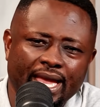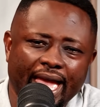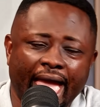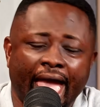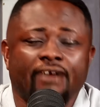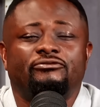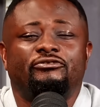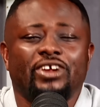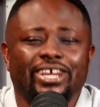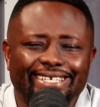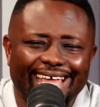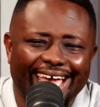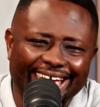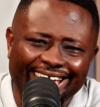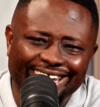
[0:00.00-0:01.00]
Every
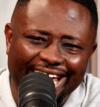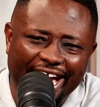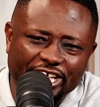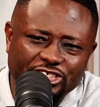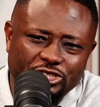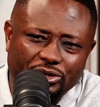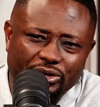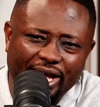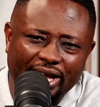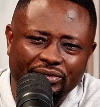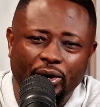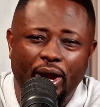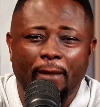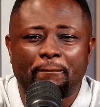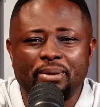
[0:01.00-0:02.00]
day in Nigeria,
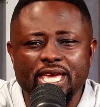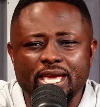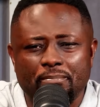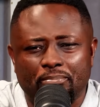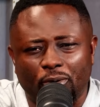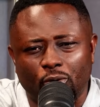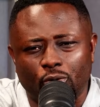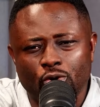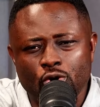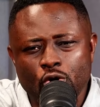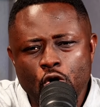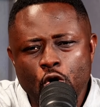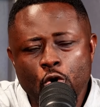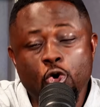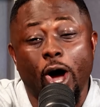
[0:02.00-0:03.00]
there are people
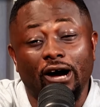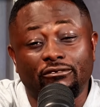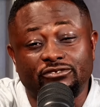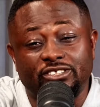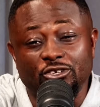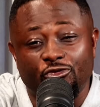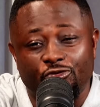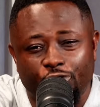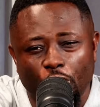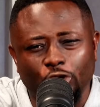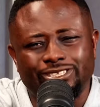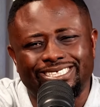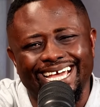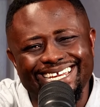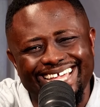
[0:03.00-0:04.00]
who have
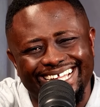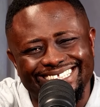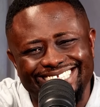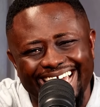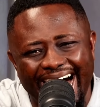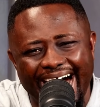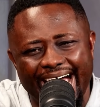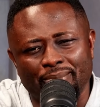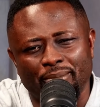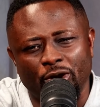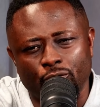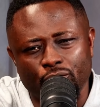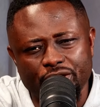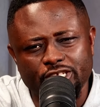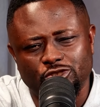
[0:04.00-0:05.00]
devoted their time and
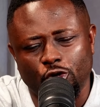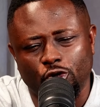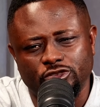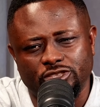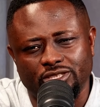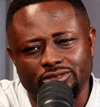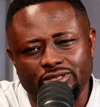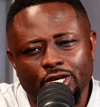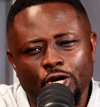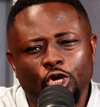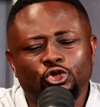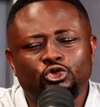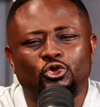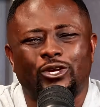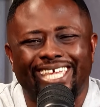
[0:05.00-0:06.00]
resources
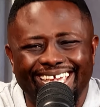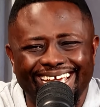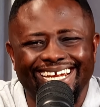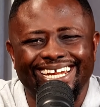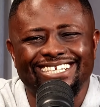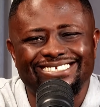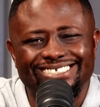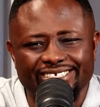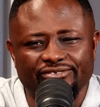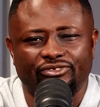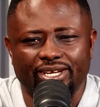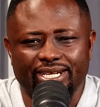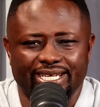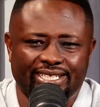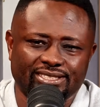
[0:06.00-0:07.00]
to killing
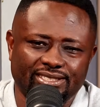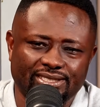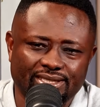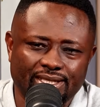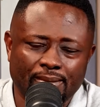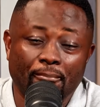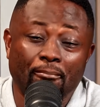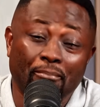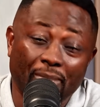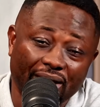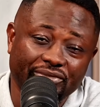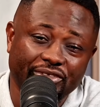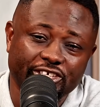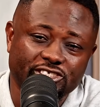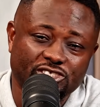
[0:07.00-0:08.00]
civilians,
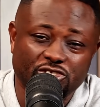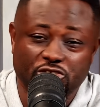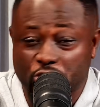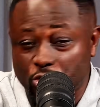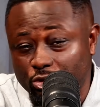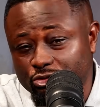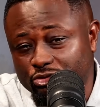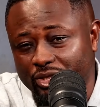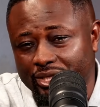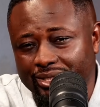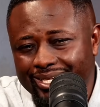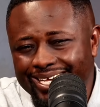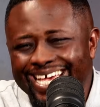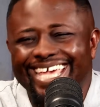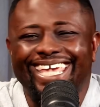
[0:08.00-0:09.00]
mothers, children,
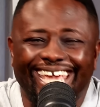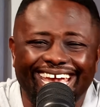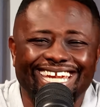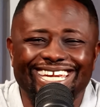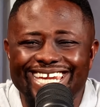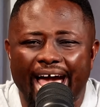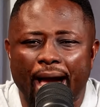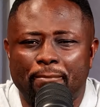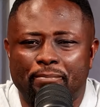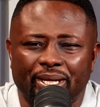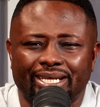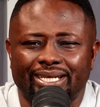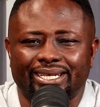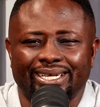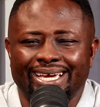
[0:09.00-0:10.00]

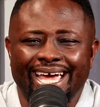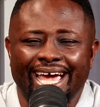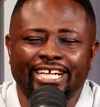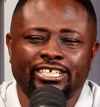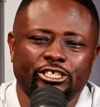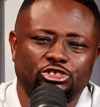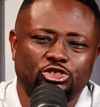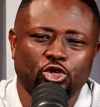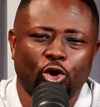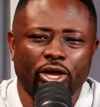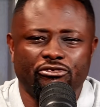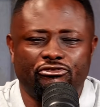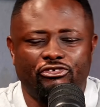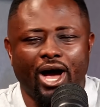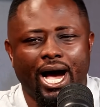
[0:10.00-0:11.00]
kidnapping, and
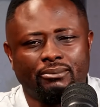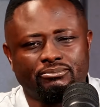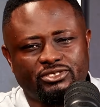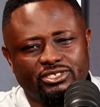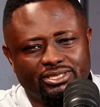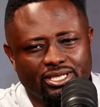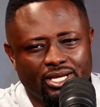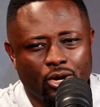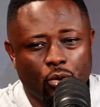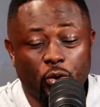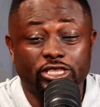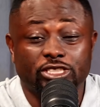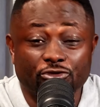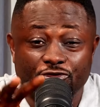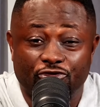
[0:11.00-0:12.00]
destroying farms,
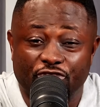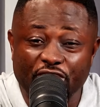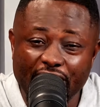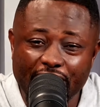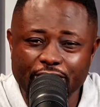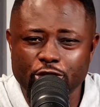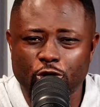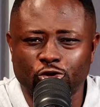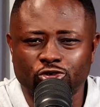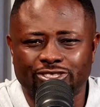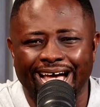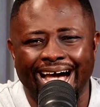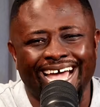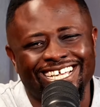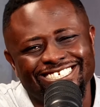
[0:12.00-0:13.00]
which videos
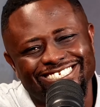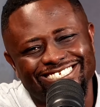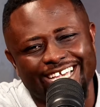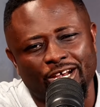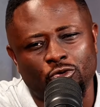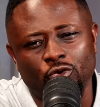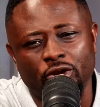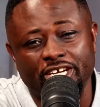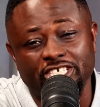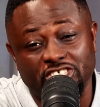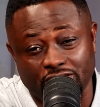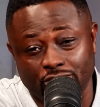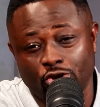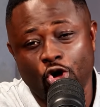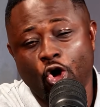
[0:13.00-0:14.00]
are in
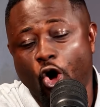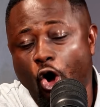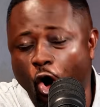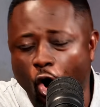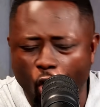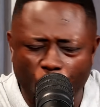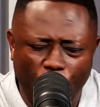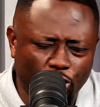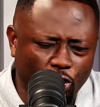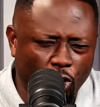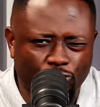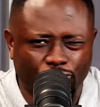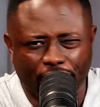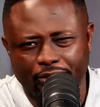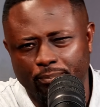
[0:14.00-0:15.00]
circulation all
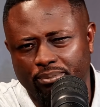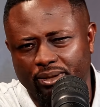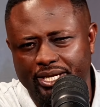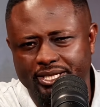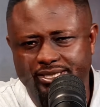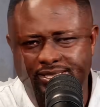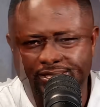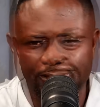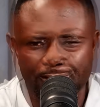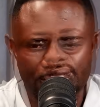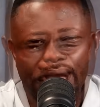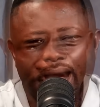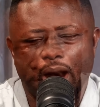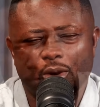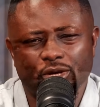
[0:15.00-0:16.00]
over the place.
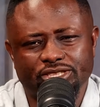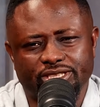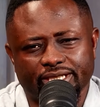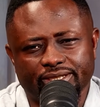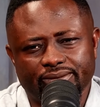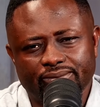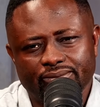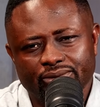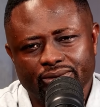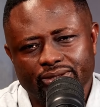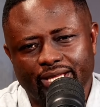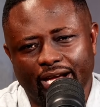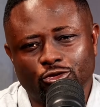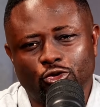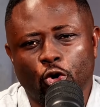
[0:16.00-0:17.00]
How is it
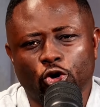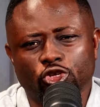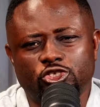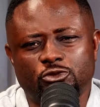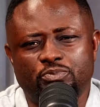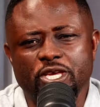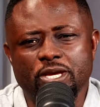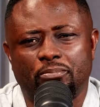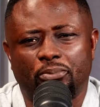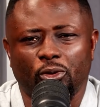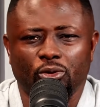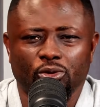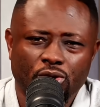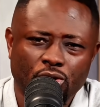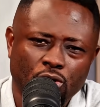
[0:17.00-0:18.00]
that those
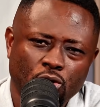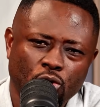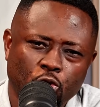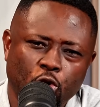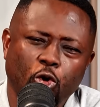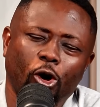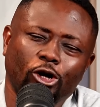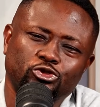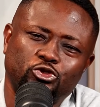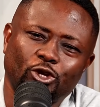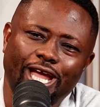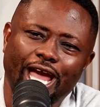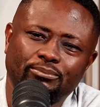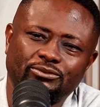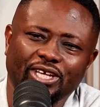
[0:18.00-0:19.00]
people who want to
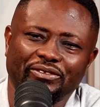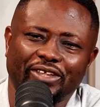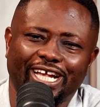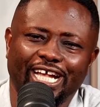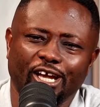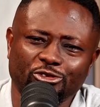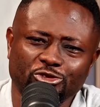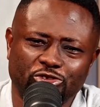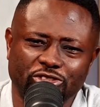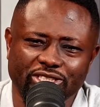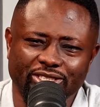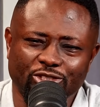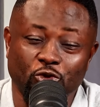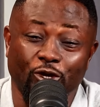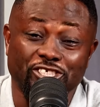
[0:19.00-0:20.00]
capture the
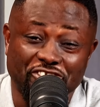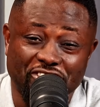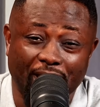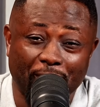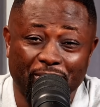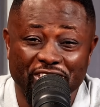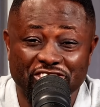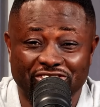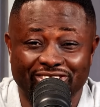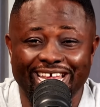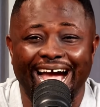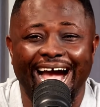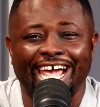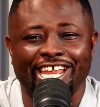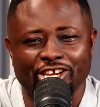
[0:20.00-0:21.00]
country to establish
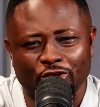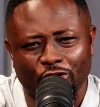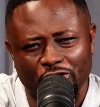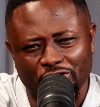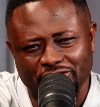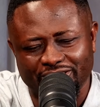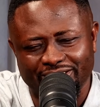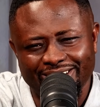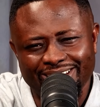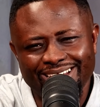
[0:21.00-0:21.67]
their ideology